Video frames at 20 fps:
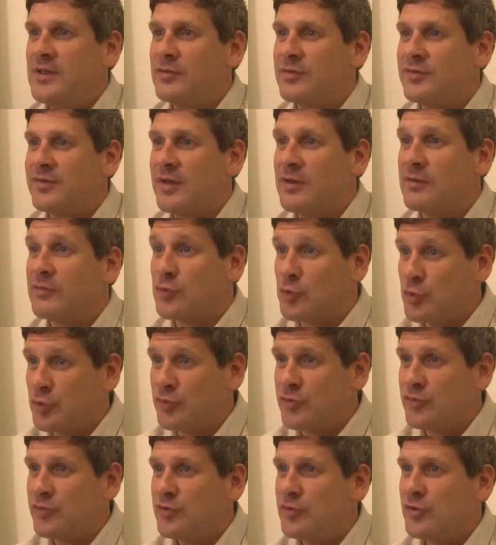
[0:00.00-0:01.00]
yourself
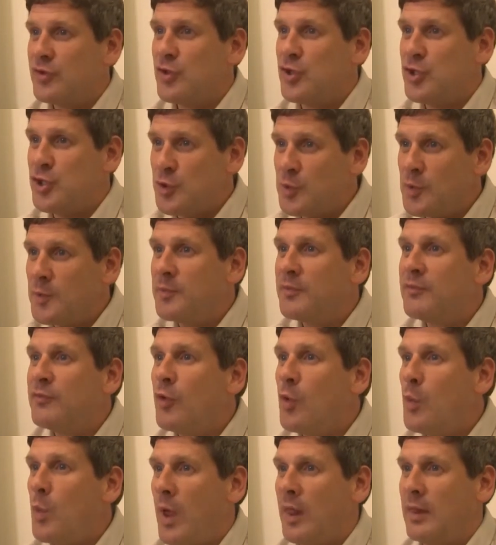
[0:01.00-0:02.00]
good, you will
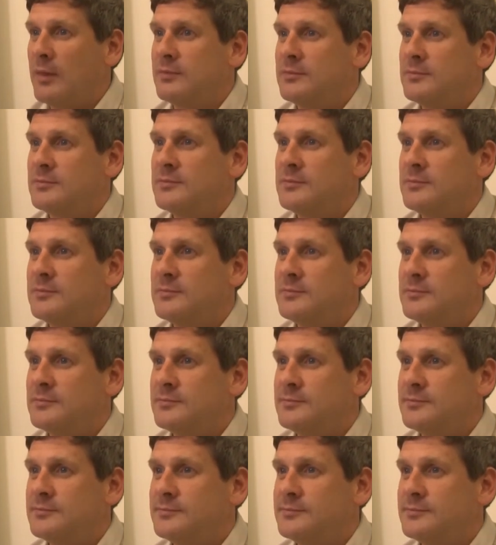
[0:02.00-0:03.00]
perform well.
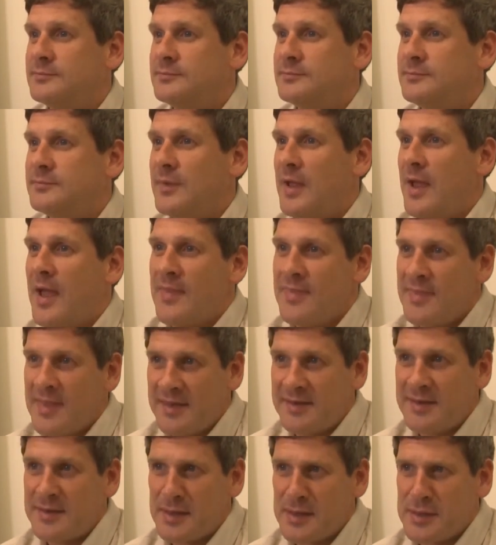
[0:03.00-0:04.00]
And
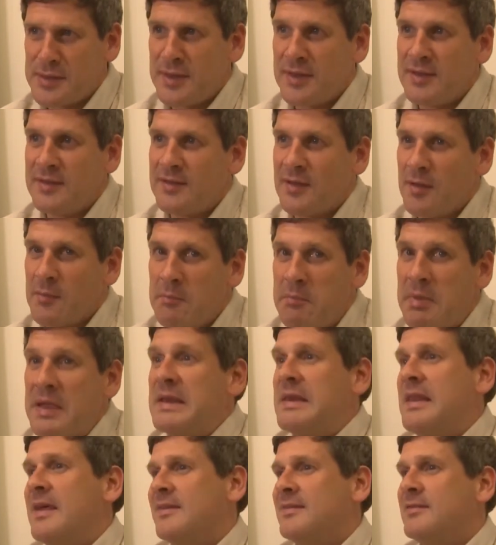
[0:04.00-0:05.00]
that is, I think, a
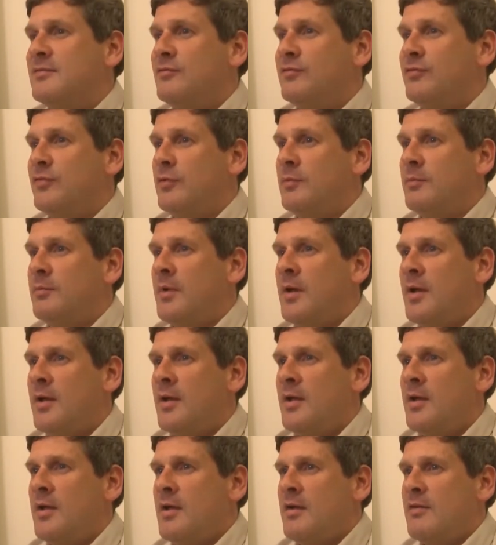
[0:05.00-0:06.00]
big lesson from
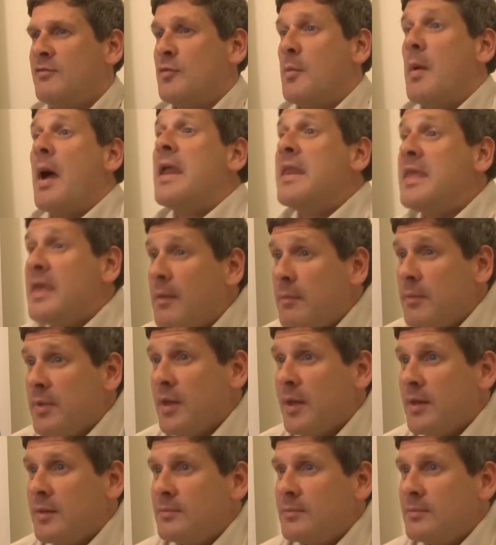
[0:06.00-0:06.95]
any MBA.